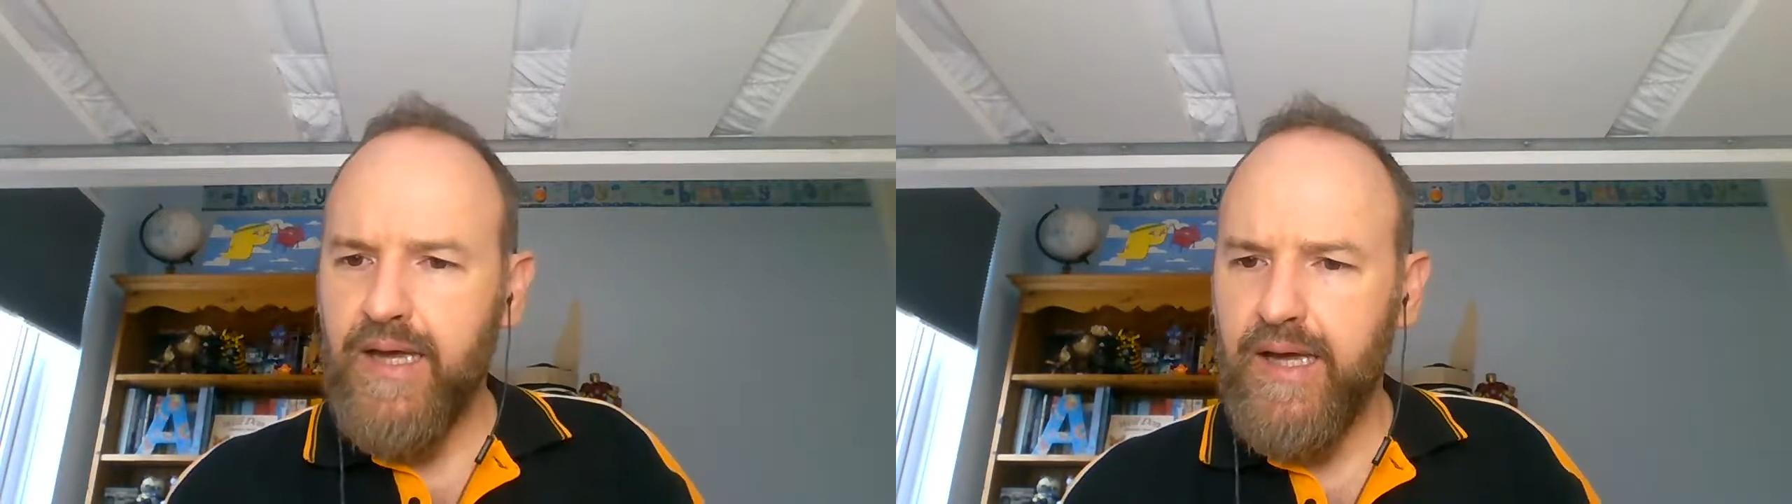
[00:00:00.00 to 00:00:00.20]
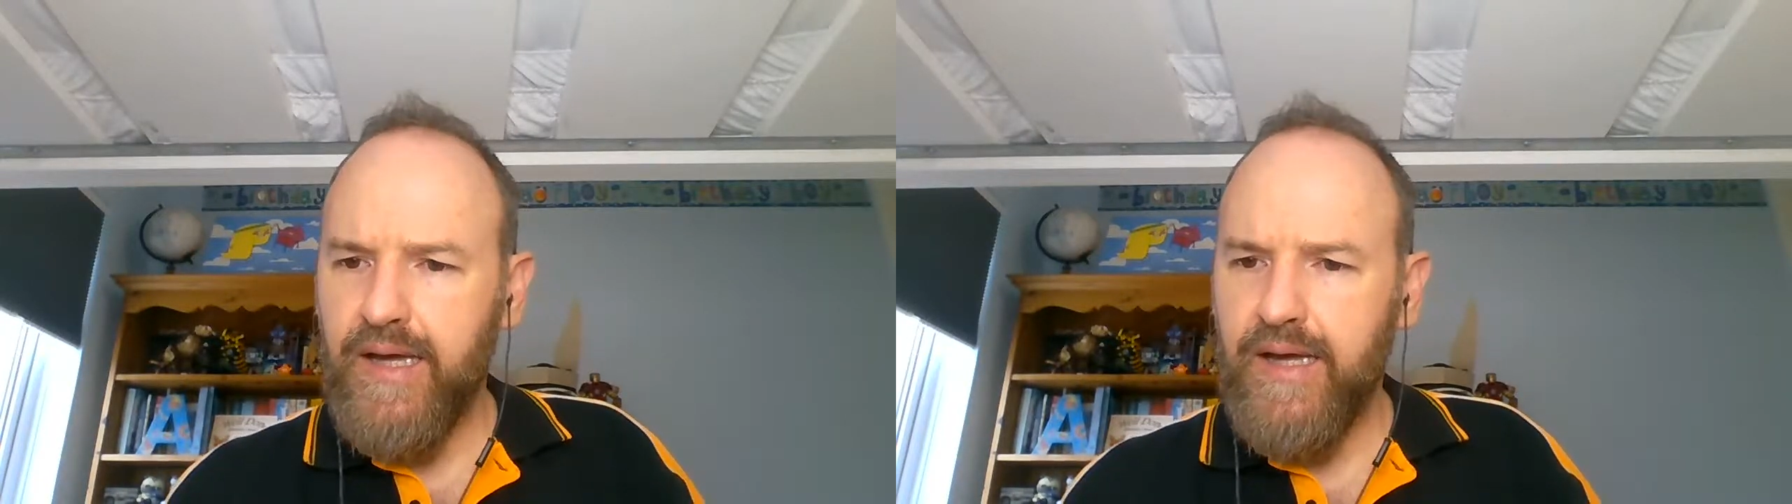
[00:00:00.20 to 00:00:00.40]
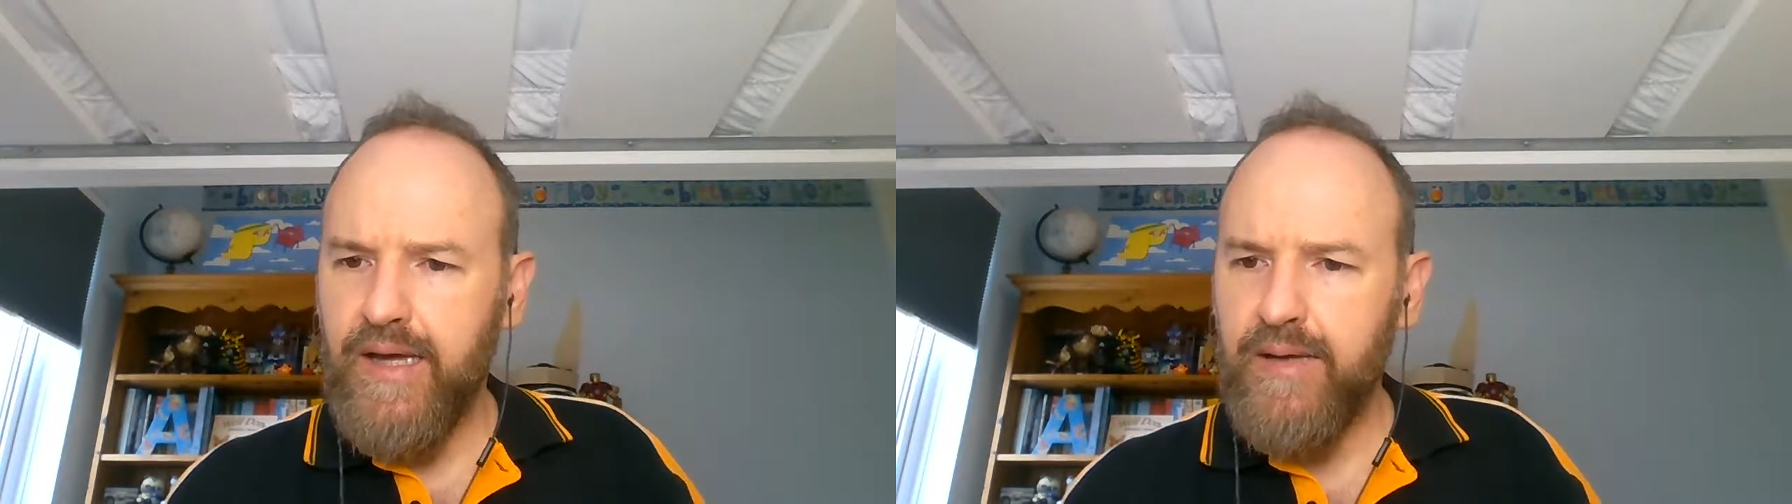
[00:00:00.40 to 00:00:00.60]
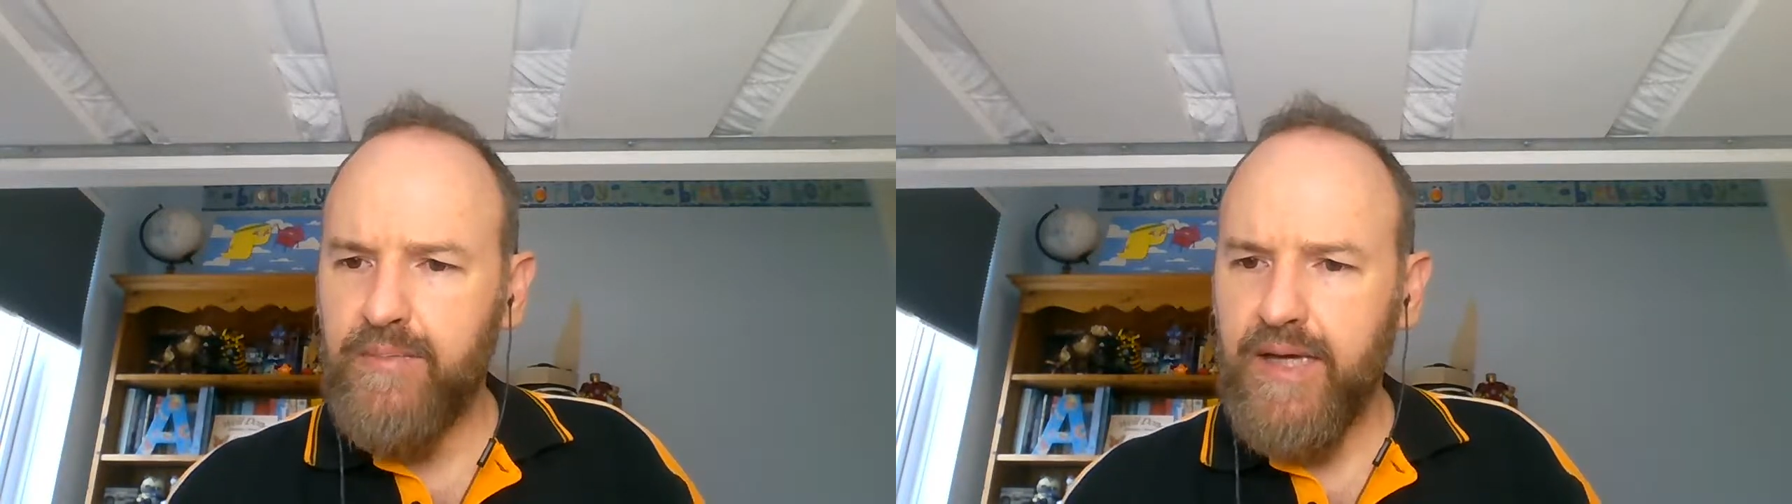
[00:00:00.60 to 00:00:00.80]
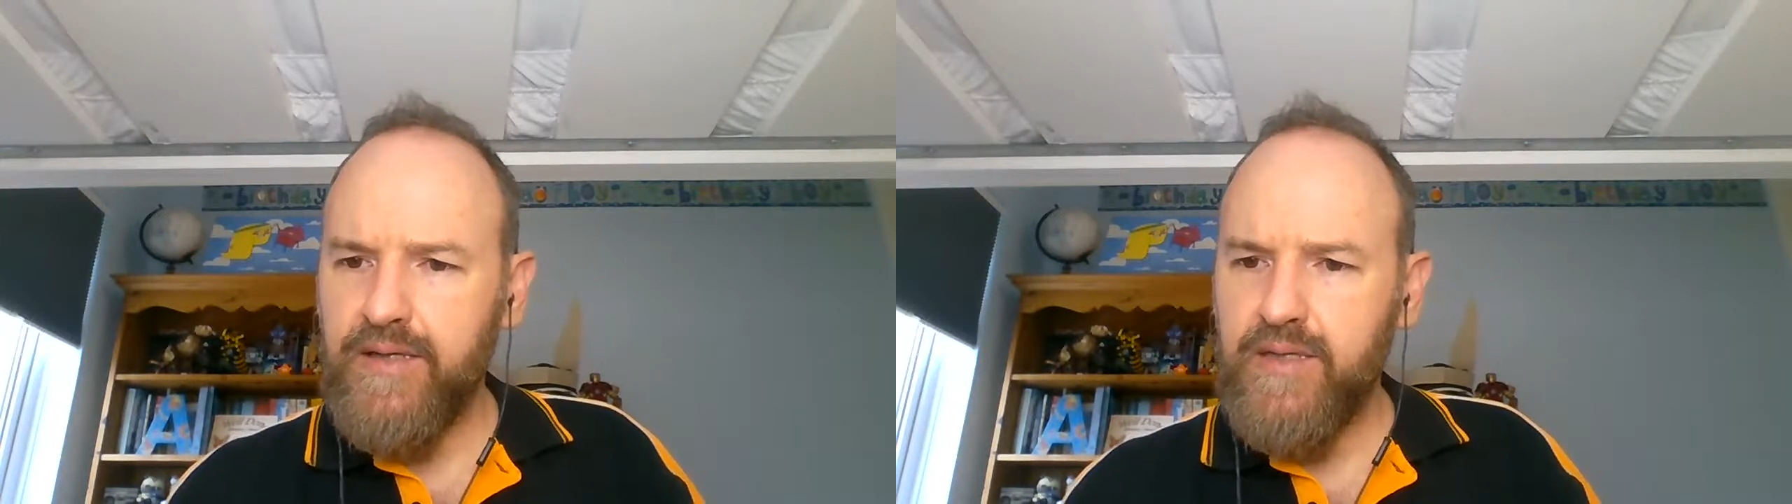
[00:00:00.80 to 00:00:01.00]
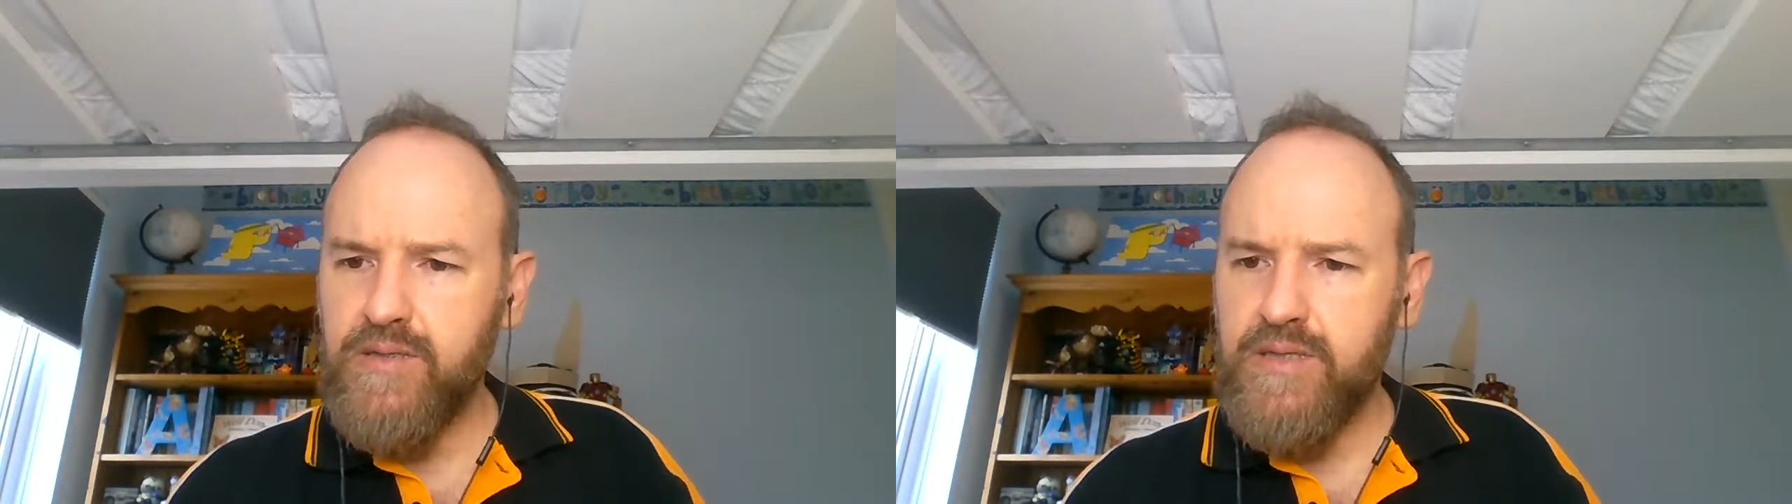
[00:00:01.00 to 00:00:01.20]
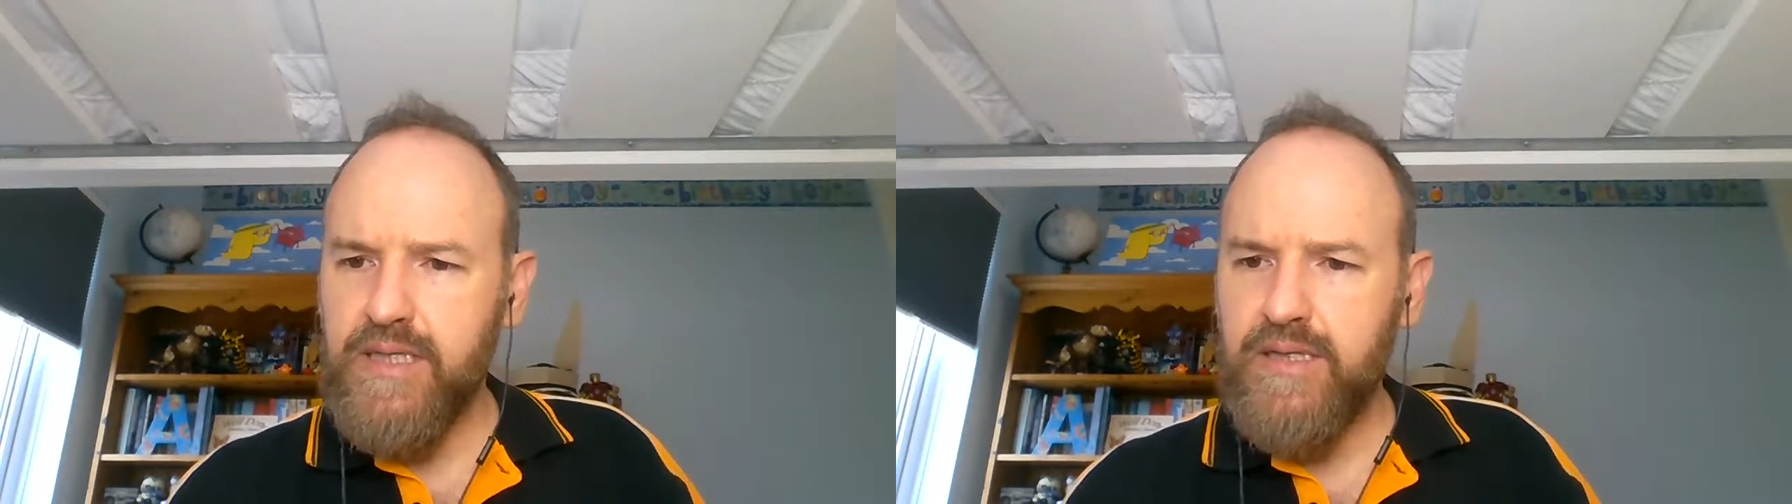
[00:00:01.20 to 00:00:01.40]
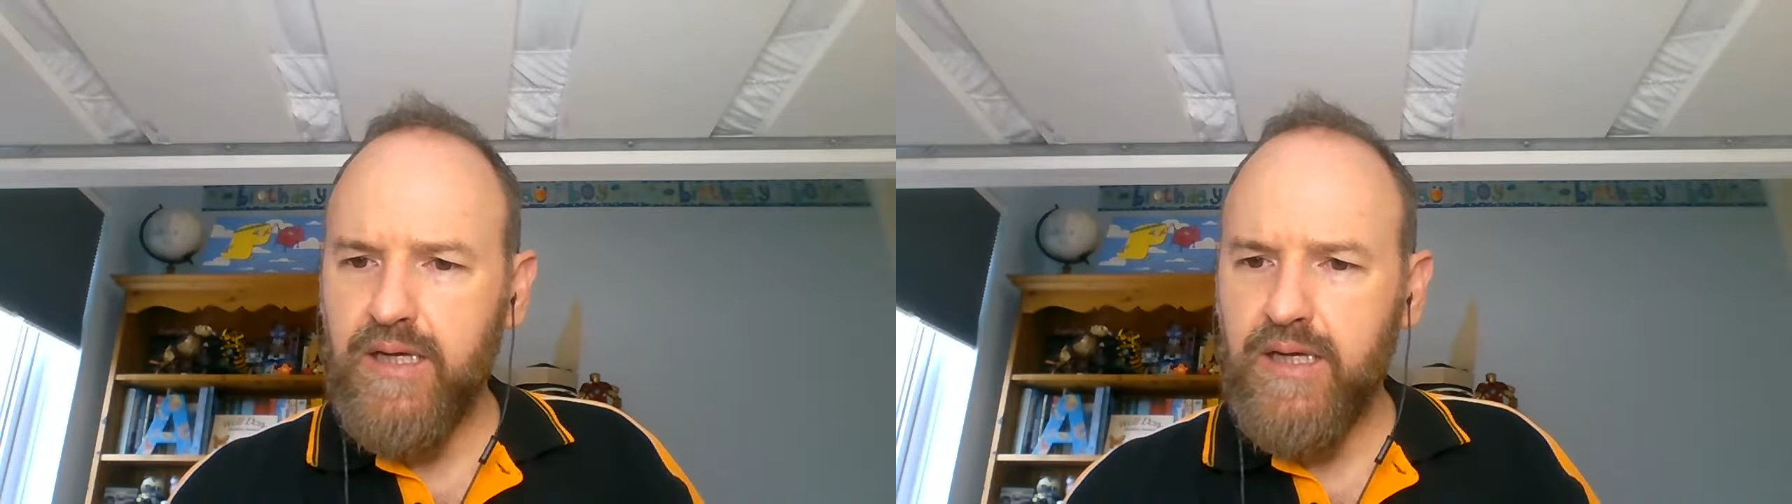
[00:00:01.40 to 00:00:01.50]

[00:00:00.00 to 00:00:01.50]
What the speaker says: How do you send